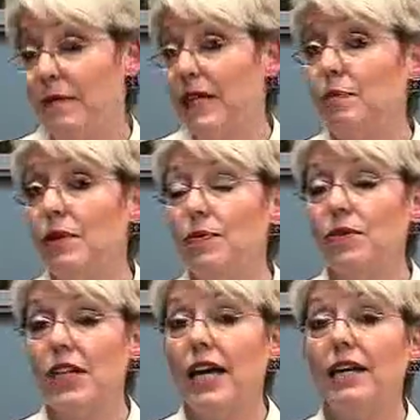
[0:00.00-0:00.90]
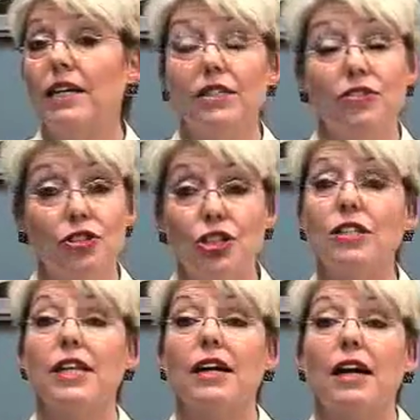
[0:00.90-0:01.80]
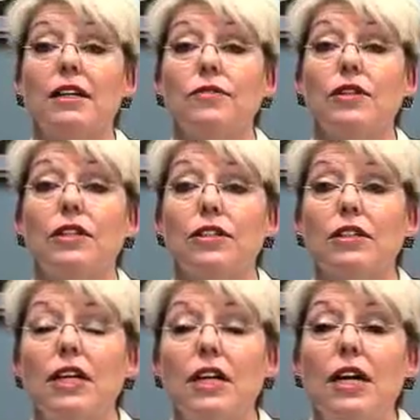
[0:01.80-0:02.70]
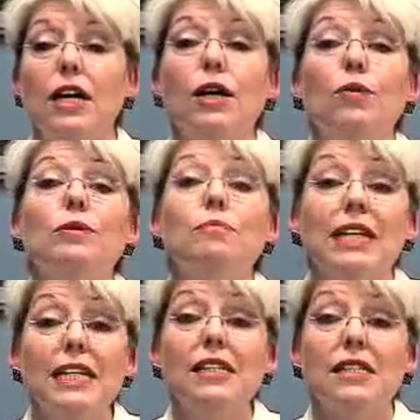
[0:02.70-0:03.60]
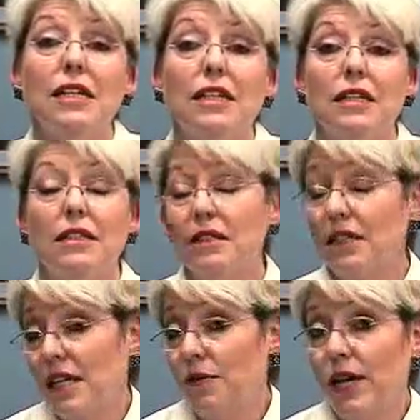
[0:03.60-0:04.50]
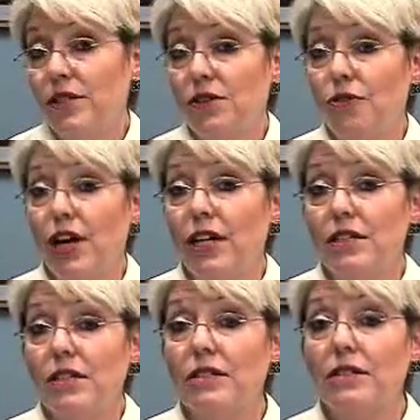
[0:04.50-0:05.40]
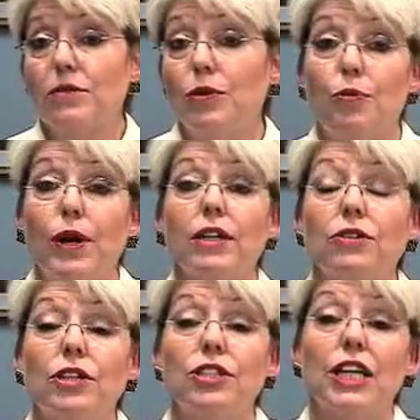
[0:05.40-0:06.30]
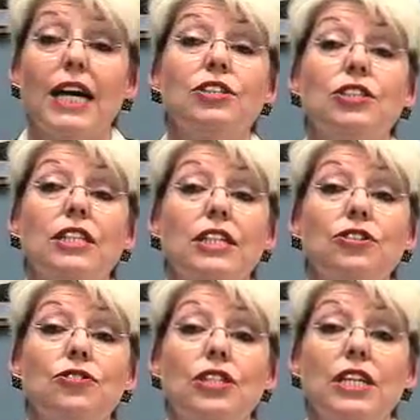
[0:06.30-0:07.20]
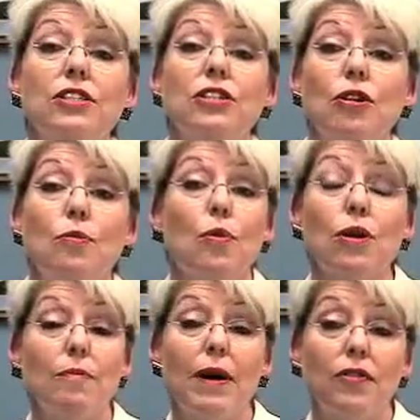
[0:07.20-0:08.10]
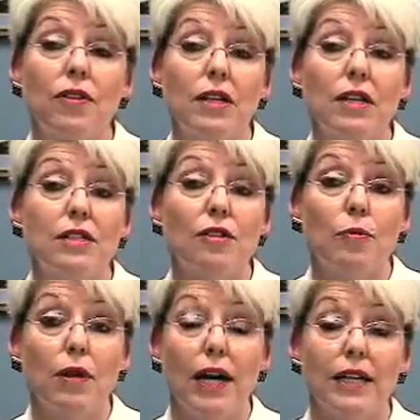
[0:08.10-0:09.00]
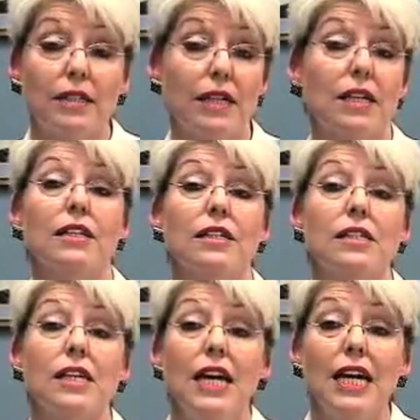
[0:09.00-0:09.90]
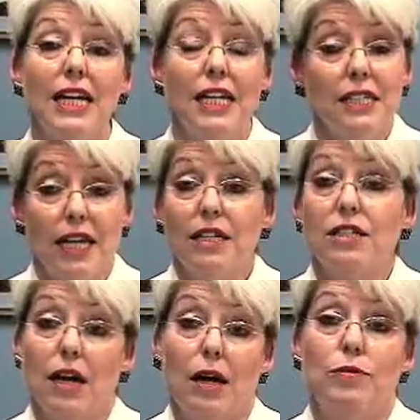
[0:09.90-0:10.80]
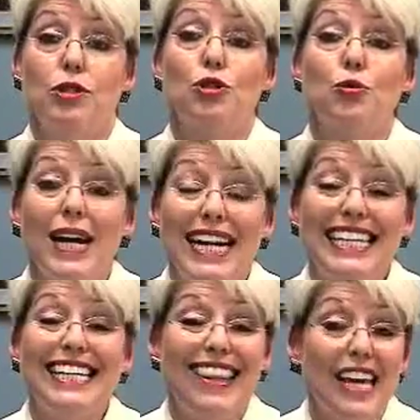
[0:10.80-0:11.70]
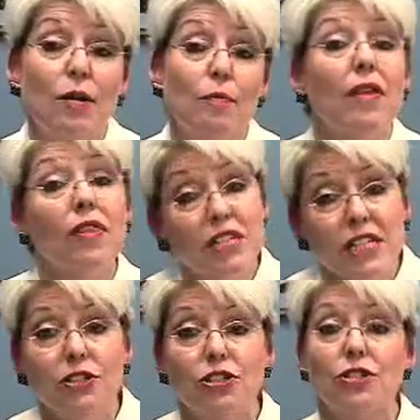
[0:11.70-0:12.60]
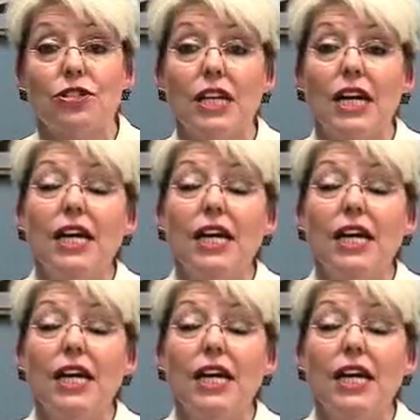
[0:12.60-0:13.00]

Many people say he's just that kind of leader. When money is needed, he writes a grant. When regular education teachers need to know more about the needs of blind kids, he takes time to train them, the teachers.